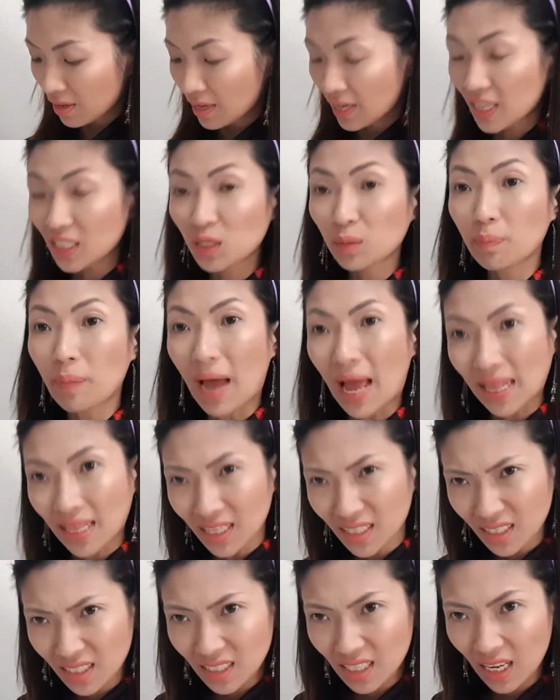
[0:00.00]
is
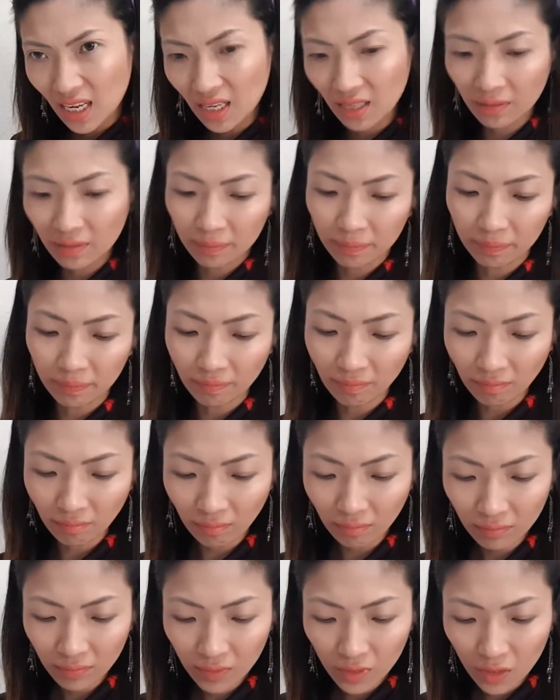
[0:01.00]
balancing.
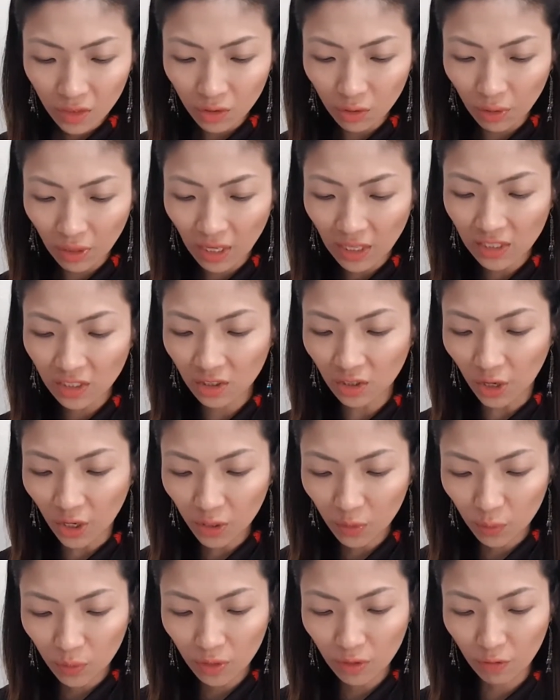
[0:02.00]
So they
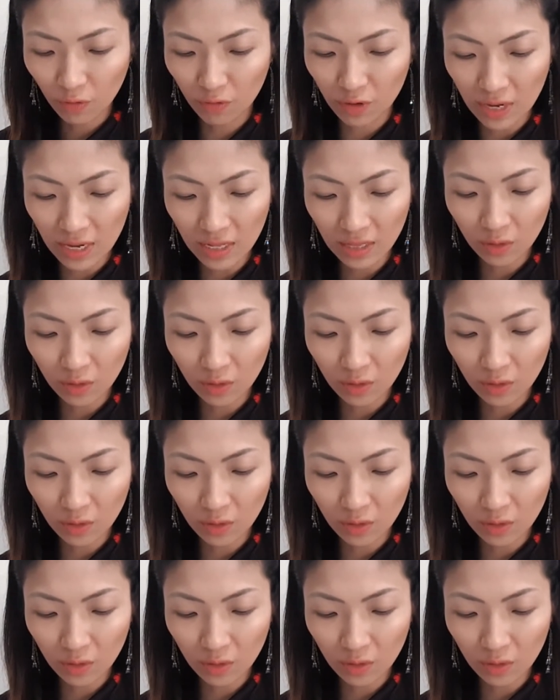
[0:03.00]
start with the feet